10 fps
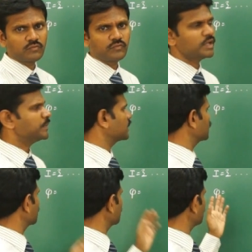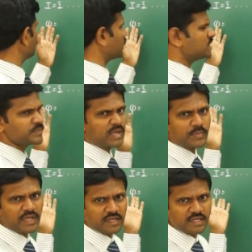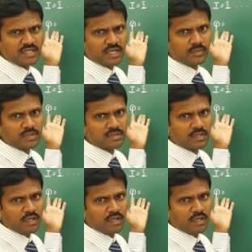Very beginning, what is meant by rational numbers?